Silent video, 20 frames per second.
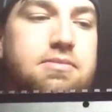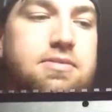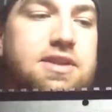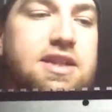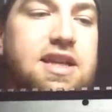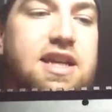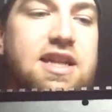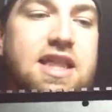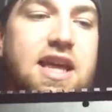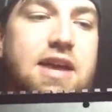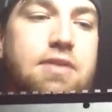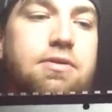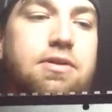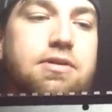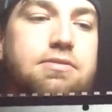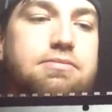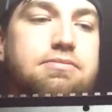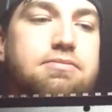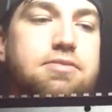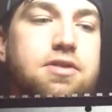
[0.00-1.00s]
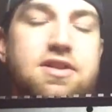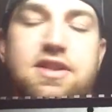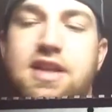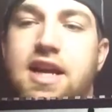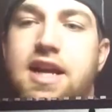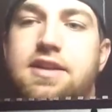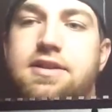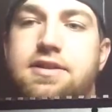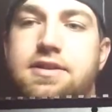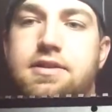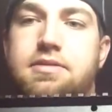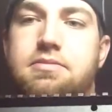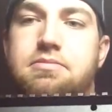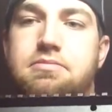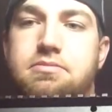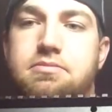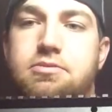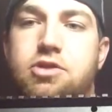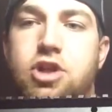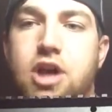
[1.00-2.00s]
to get that real precise
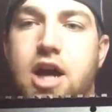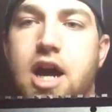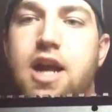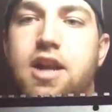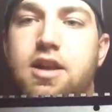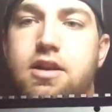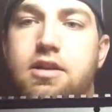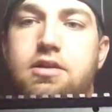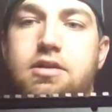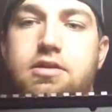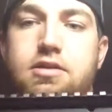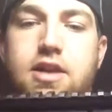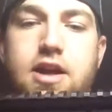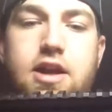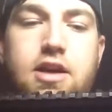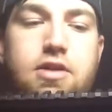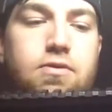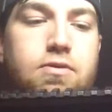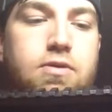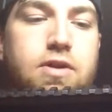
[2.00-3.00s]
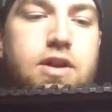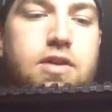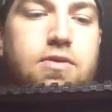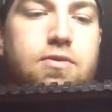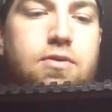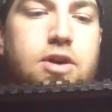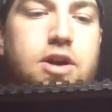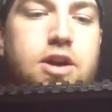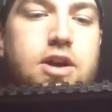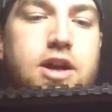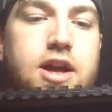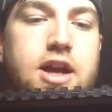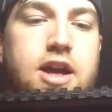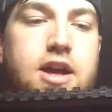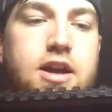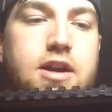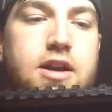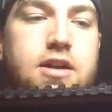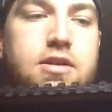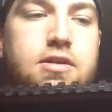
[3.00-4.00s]
shot that you really want.
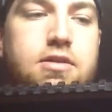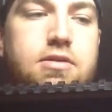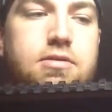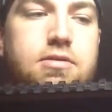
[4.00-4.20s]
And